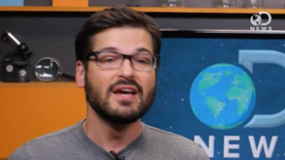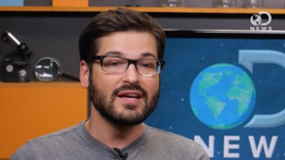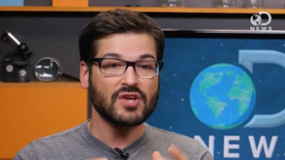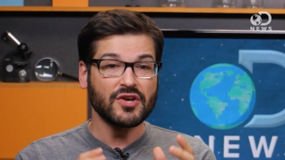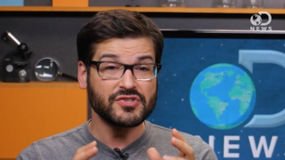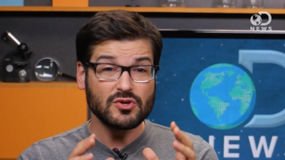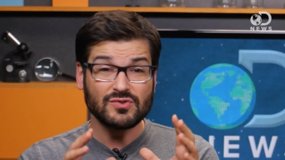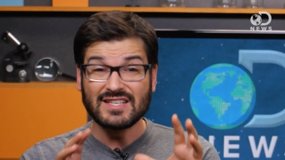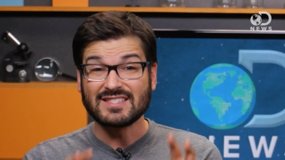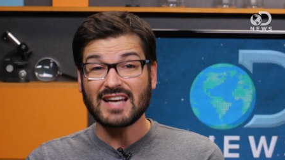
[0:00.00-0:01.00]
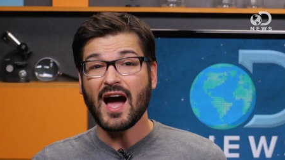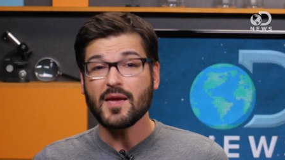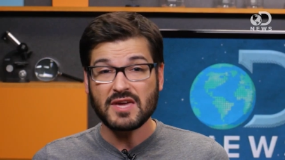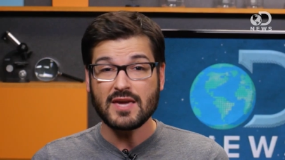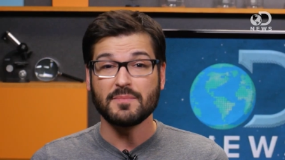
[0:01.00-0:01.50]
It's also used in
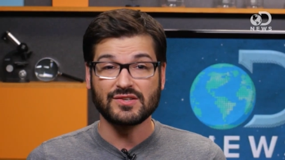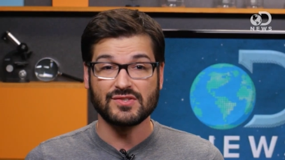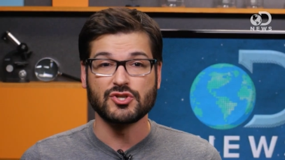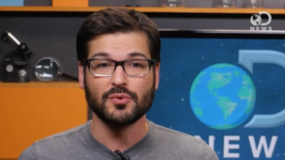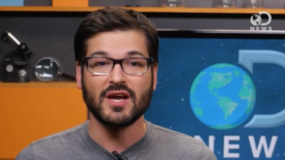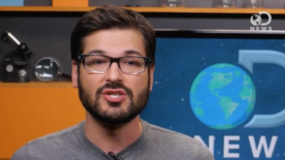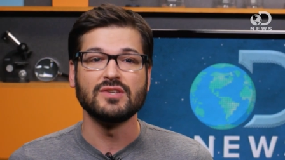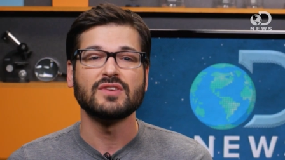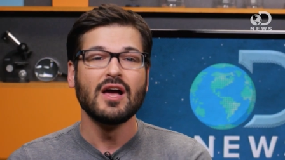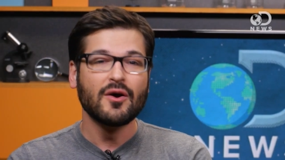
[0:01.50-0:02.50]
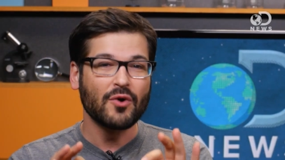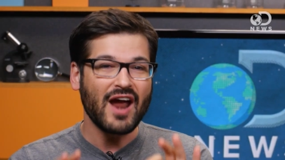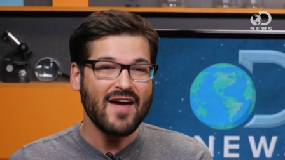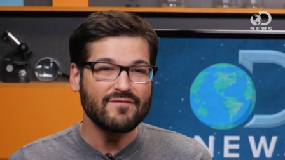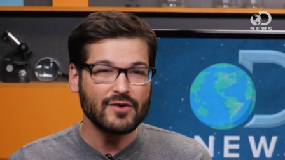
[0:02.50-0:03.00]
timekeeping situations where
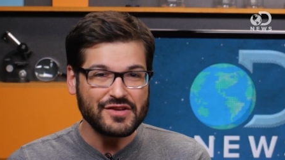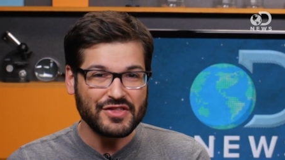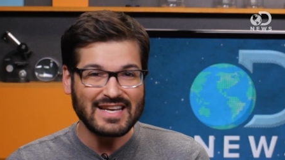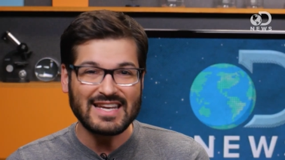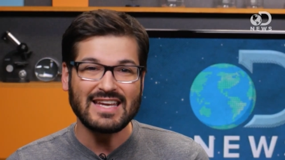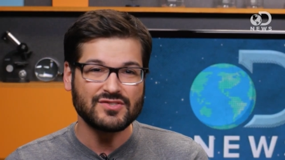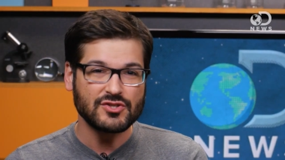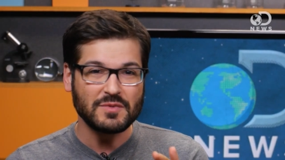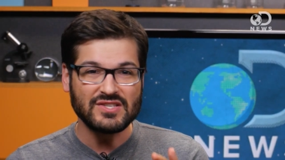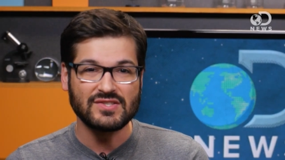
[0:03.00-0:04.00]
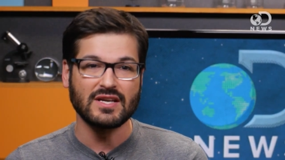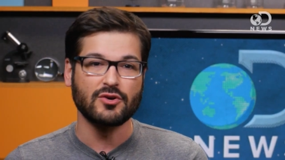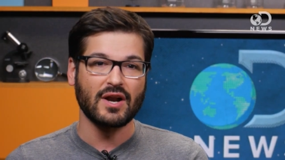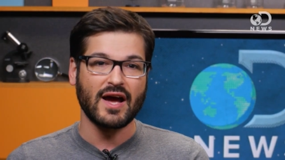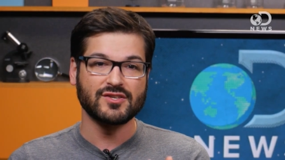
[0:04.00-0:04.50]
everything needs to be
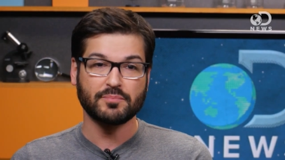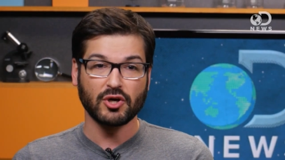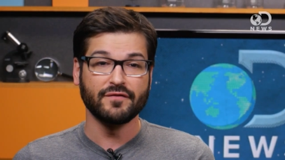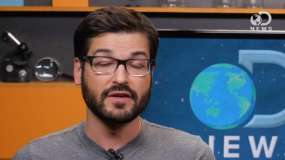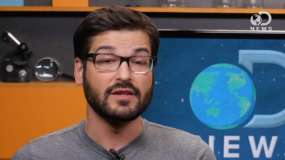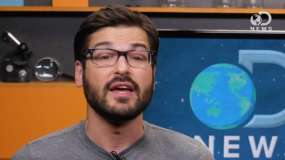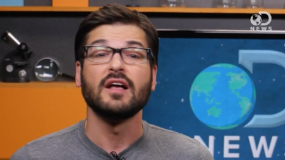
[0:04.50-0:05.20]
synchronized perfectly.